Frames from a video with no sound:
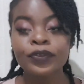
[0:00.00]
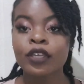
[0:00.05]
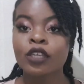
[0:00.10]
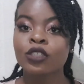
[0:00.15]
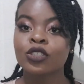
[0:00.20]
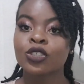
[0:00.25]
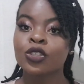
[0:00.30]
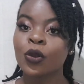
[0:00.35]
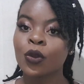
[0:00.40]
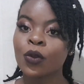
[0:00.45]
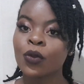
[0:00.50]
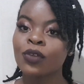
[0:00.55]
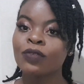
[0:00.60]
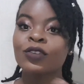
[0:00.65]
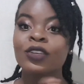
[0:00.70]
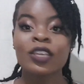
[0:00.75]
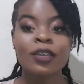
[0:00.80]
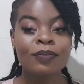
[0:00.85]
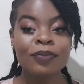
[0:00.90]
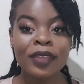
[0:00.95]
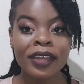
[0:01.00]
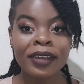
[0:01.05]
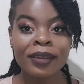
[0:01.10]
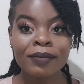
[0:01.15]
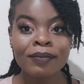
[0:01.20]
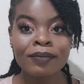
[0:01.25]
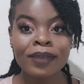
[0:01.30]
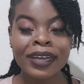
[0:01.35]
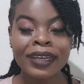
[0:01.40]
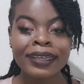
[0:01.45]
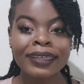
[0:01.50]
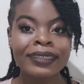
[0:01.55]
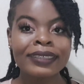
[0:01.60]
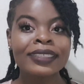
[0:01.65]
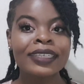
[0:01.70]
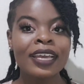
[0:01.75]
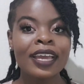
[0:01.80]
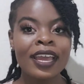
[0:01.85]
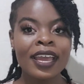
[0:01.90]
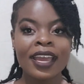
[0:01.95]
So if you keep that in
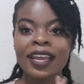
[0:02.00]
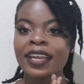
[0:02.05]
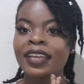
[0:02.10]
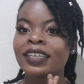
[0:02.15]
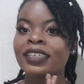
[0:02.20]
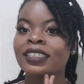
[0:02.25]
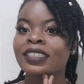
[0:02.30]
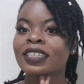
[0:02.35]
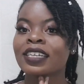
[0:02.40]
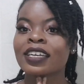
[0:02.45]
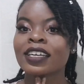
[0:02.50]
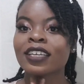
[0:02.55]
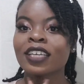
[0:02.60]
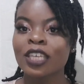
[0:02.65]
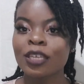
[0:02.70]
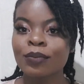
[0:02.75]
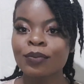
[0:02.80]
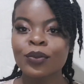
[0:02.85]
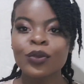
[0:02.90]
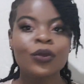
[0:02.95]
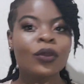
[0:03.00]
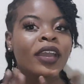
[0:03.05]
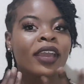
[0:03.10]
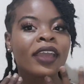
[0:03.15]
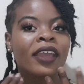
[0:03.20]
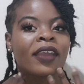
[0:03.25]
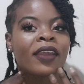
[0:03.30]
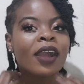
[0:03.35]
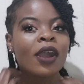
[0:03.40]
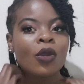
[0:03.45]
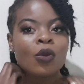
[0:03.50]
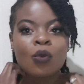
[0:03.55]
mind and keep your hair